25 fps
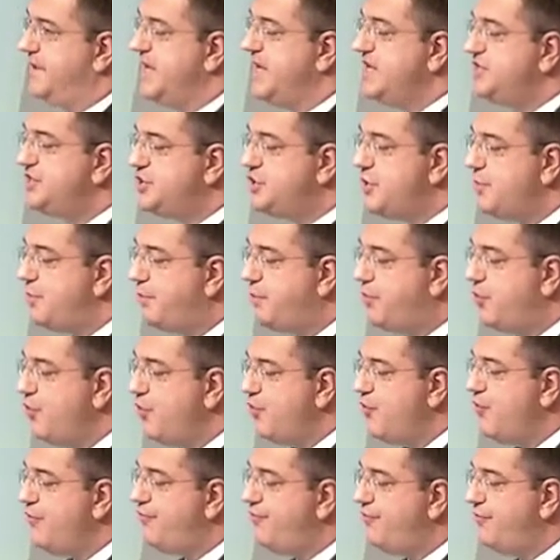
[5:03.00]
is the
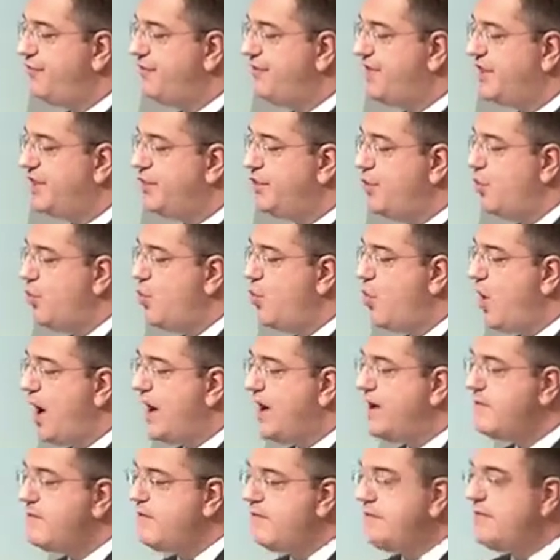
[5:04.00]
proof that the
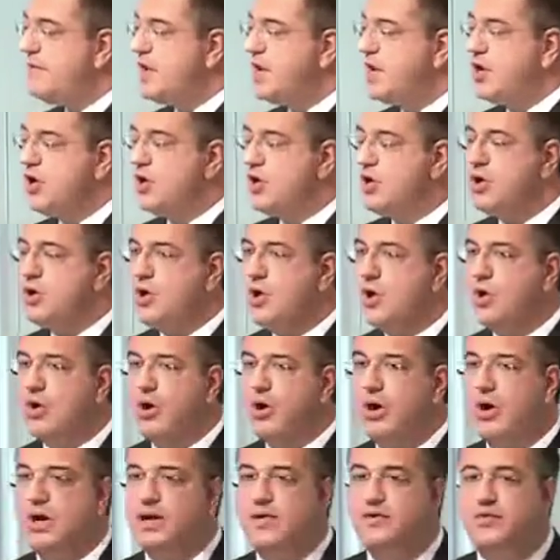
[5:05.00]
1 million
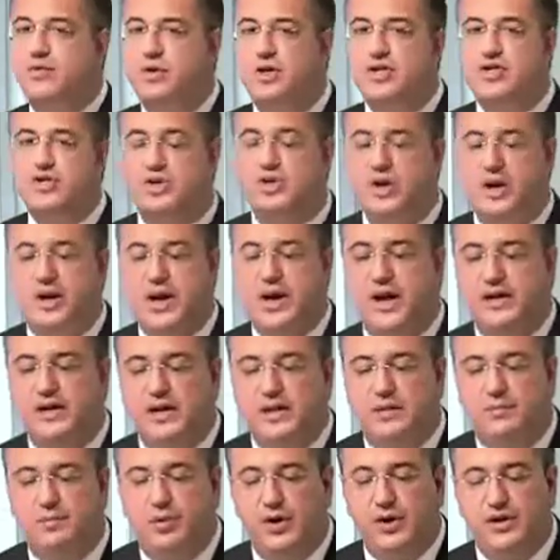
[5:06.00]
local and regional
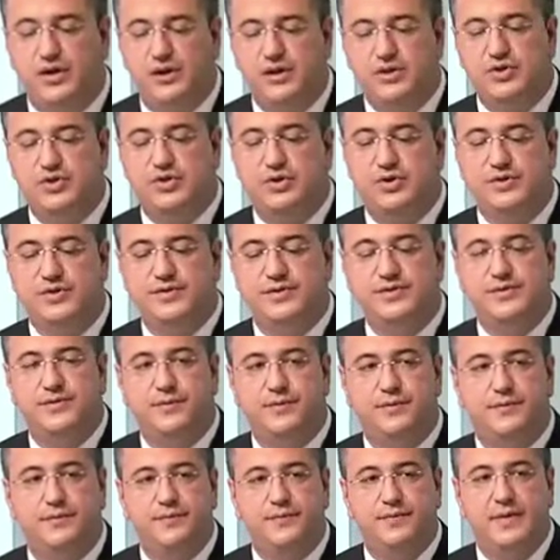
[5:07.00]
elected politicians
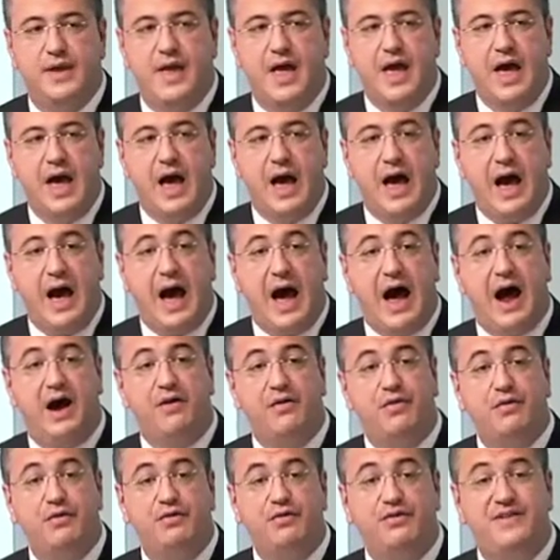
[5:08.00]

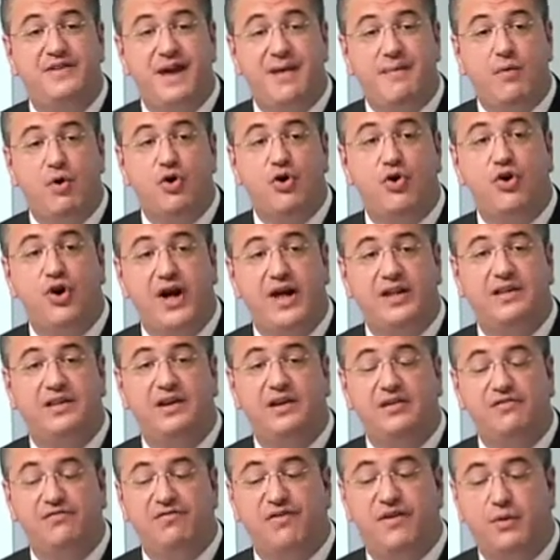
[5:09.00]
are the
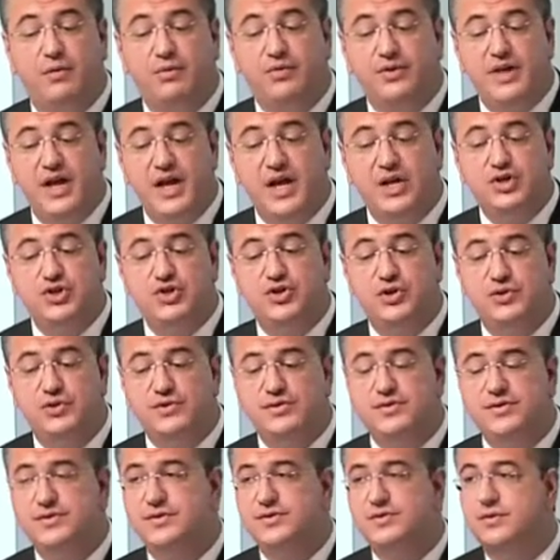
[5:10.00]
democratic
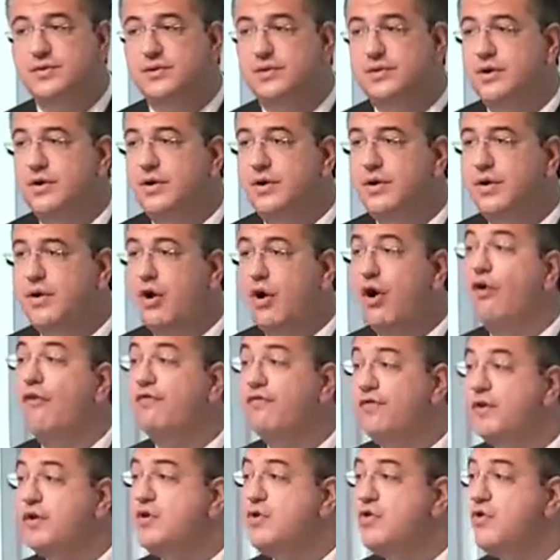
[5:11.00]
foundations
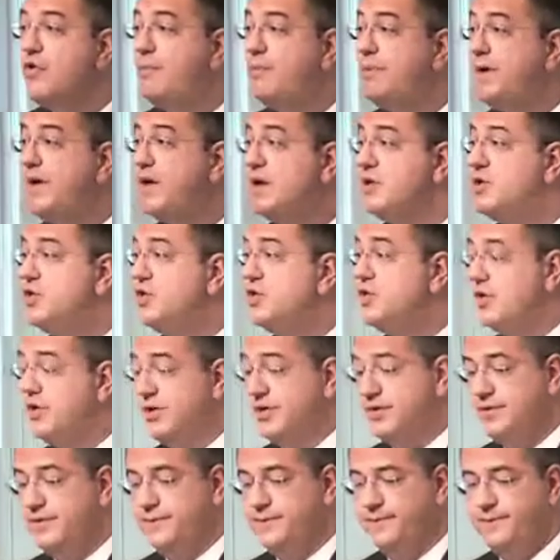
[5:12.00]
of the European
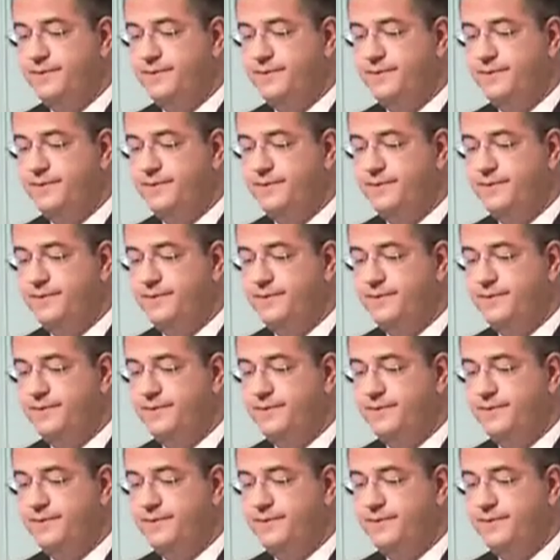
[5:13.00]
Union.